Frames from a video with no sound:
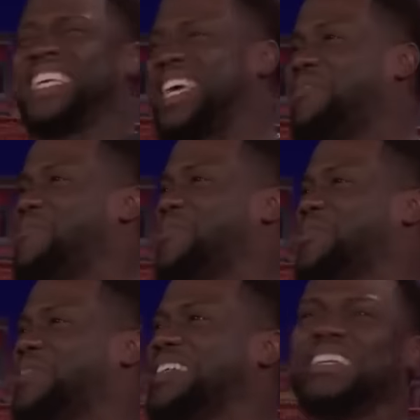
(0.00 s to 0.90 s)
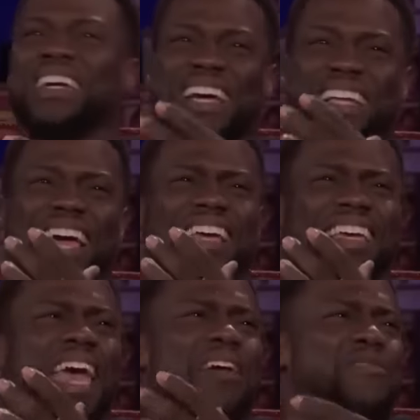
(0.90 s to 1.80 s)
kept ordering like
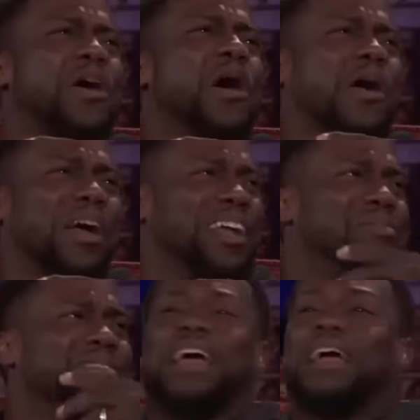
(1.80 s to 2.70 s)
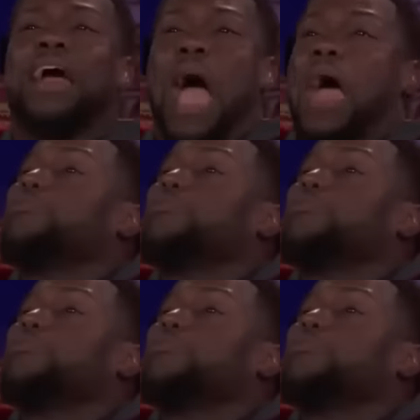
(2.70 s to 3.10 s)
caviar. He was like, I